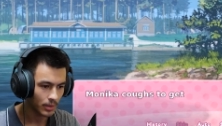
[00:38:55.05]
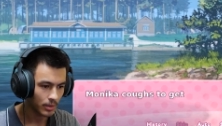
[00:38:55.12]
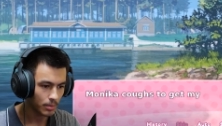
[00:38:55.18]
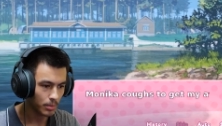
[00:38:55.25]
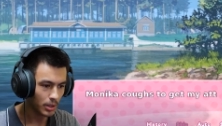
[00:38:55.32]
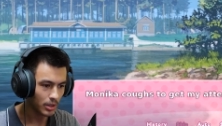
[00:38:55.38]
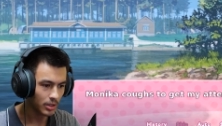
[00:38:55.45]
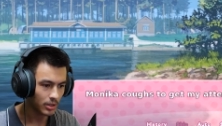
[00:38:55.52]

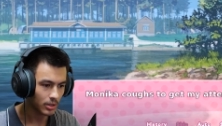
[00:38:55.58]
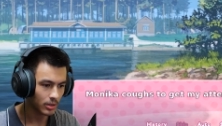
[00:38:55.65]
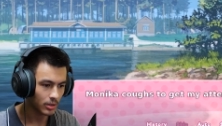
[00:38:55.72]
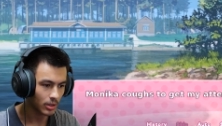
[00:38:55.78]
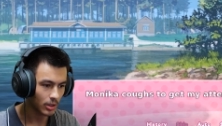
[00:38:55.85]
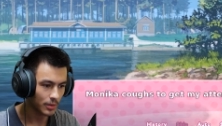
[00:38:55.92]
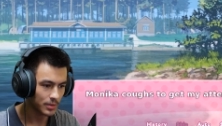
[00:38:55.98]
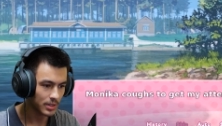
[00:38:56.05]
Monica
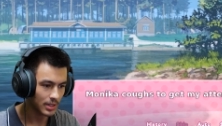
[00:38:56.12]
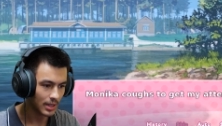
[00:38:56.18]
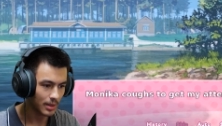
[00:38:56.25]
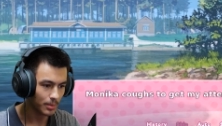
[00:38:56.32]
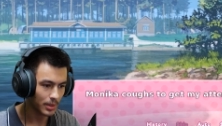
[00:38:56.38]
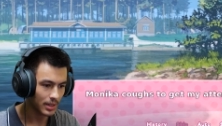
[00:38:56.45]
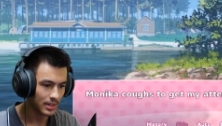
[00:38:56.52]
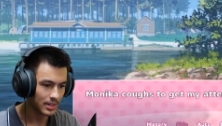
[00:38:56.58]
coughs to get
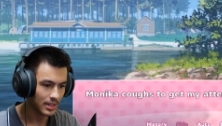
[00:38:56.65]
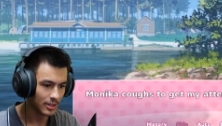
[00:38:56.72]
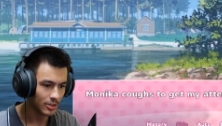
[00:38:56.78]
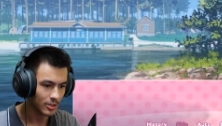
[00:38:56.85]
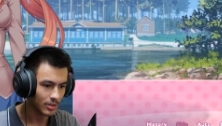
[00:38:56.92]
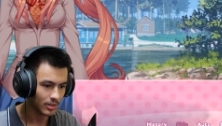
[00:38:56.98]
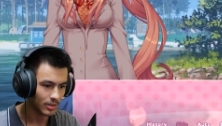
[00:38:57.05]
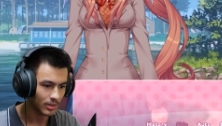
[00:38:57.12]
my attention.